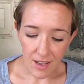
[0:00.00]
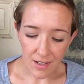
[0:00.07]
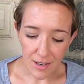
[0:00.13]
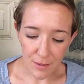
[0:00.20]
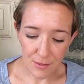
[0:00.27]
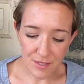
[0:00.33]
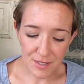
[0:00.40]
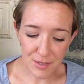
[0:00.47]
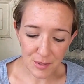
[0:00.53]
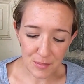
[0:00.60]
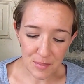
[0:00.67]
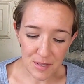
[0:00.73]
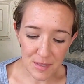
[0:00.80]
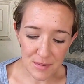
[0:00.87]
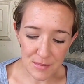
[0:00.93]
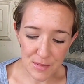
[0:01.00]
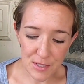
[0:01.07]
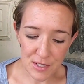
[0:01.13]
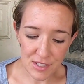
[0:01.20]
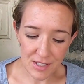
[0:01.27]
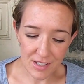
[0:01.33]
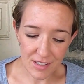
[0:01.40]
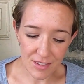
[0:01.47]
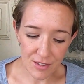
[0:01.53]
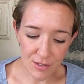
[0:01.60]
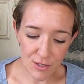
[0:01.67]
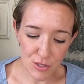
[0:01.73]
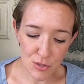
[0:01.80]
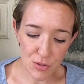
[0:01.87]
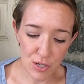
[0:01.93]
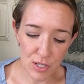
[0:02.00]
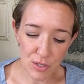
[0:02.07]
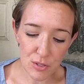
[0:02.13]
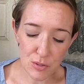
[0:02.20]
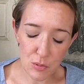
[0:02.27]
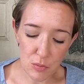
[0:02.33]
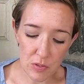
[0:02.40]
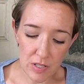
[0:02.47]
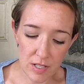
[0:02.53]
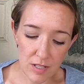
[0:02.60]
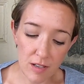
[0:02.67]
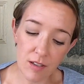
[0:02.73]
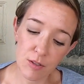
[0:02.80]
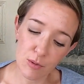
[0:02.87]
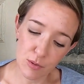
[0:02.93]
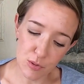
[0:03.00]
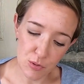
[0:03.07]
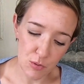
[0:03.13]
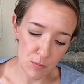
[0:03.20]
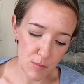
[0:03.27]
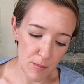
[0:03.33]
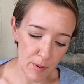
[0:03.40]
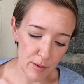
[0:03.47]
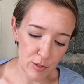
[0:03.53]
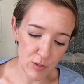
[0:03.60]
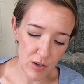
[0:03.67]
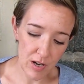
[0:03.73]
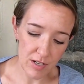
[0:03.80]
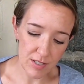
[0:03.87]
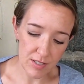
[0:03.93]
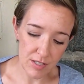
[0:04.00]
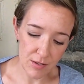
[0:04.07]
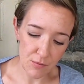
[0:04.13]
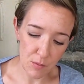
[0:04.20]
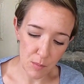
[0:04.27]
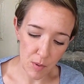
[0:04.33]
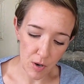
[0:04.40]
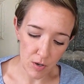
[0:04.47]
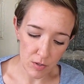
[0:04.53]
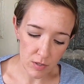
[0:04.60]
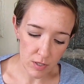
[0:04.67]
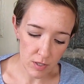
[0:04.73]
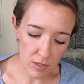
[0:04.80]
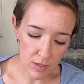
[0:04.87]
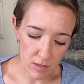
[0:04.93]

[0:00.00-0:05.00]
and I would still be in Michigan. There's a great story YouTube about trying to save the park.